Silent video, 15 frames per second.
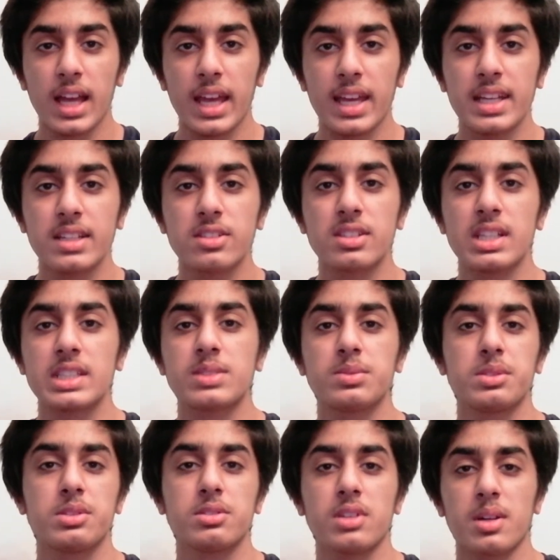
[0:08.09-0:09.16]
In today's
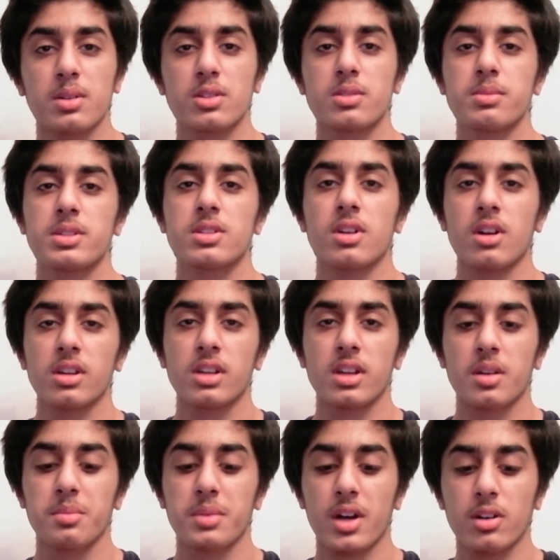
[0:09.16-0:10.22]
video I'm going to be talking
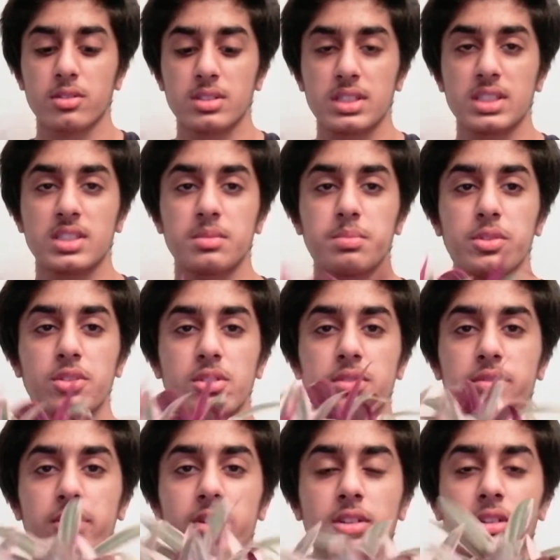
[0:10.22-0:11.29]
about this
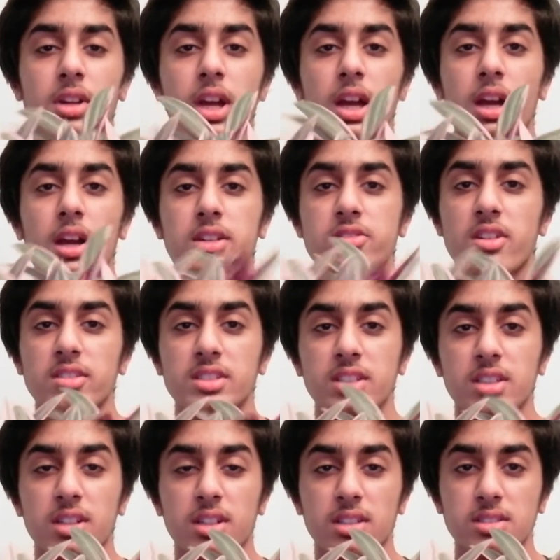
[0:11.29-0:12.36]
beautiful
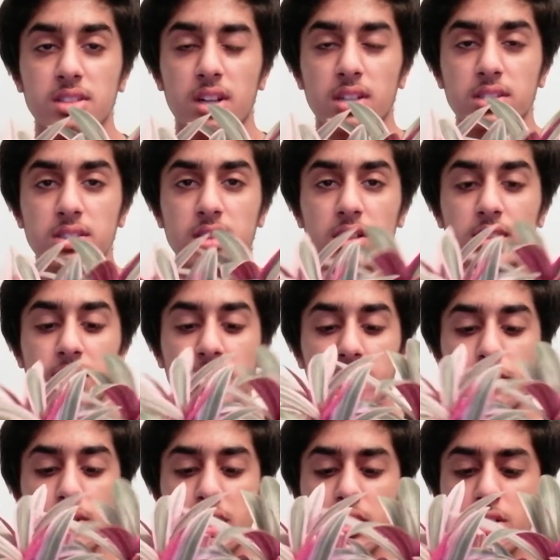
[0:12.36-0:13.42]
tradescantia
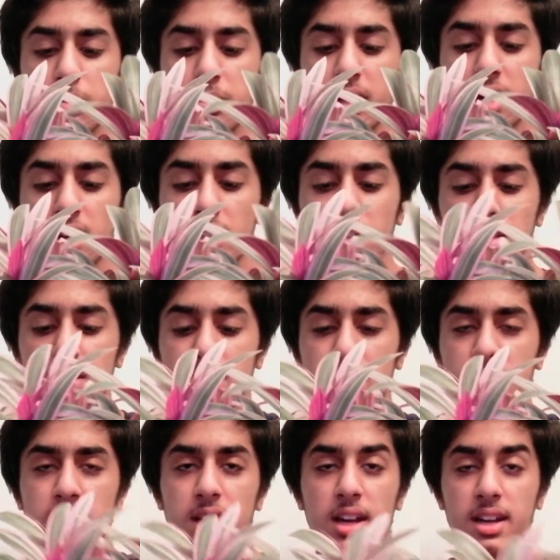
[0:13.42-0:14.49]
rhoeo plant.
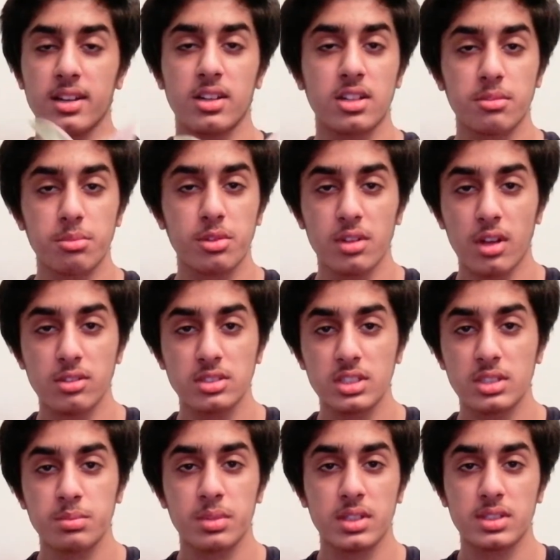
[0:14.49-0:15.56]
I can't pronounce
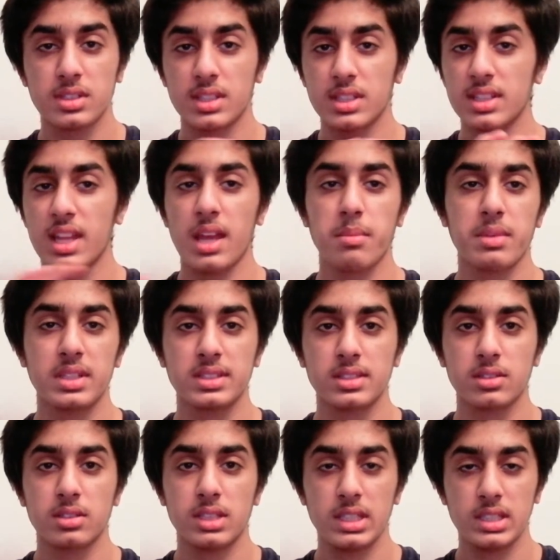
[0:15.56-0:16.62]
it, but the name is
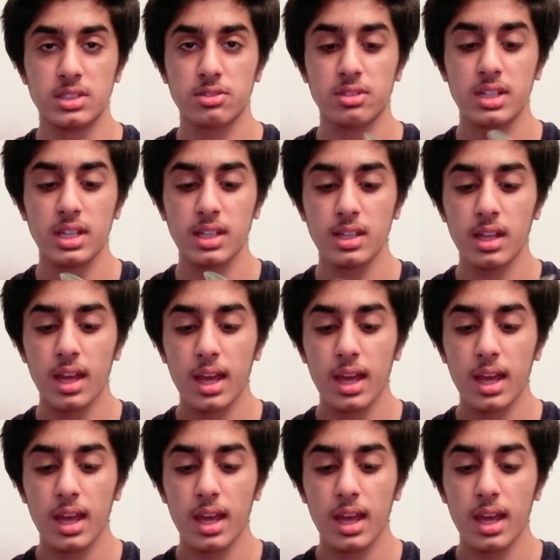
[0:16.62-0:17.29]
on the screen.